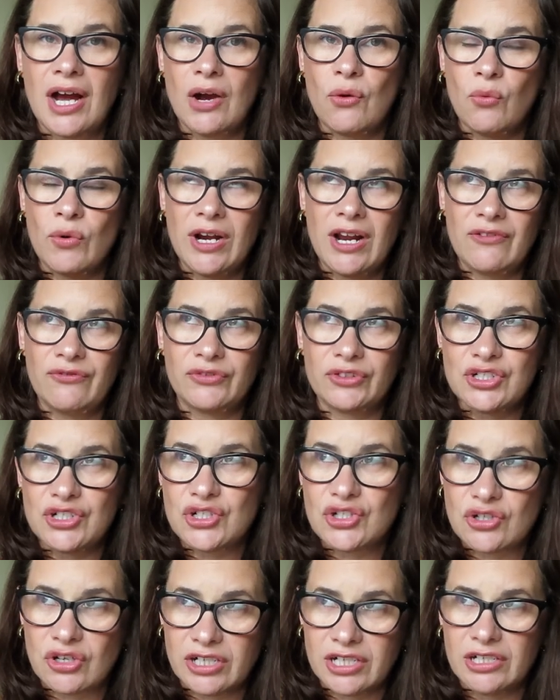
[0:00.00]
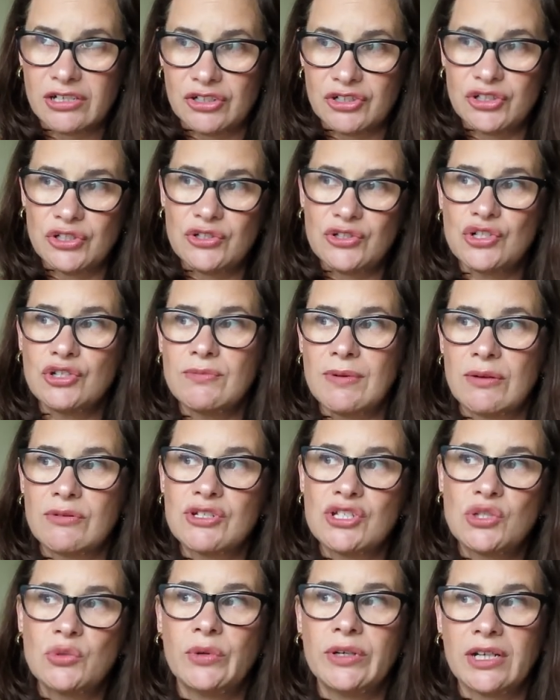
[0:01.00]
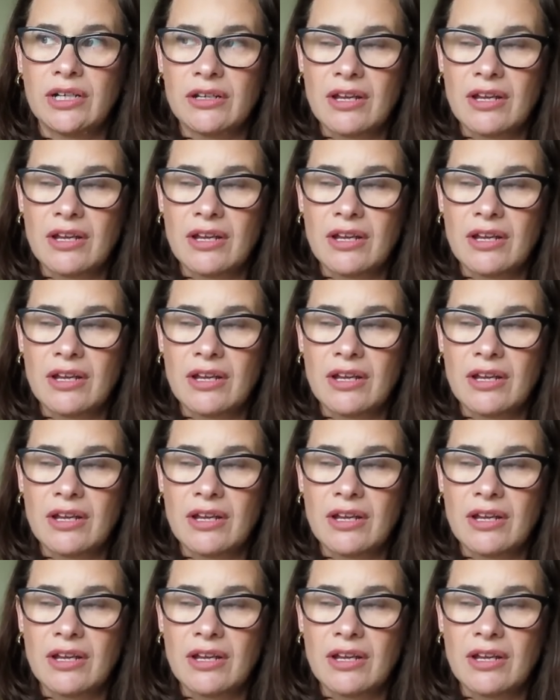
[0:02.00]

I, when I first started on YouTube, I was doing